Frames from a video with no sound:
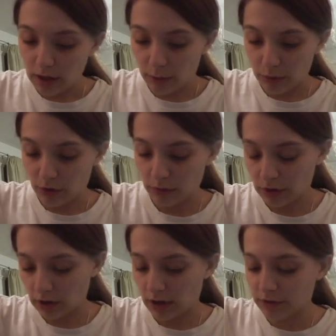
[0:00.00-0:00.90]
I'm probably
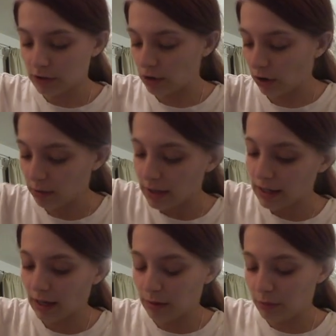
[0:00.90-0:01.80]
going to have to go and
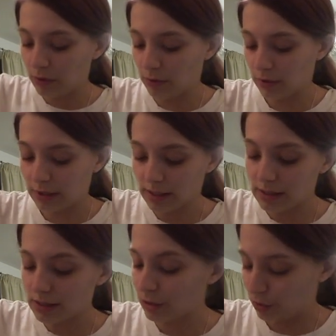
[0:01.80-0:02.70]
get more. This
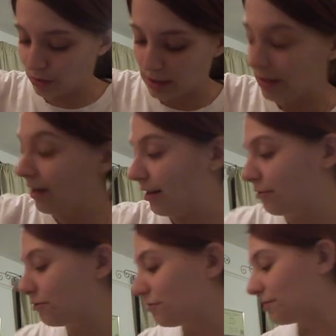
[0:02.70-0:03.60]
is not
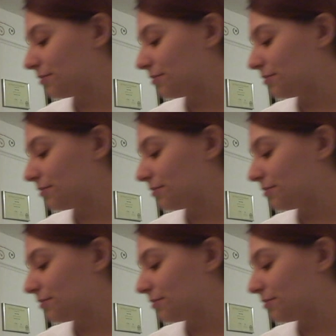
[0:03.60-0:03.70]
enough.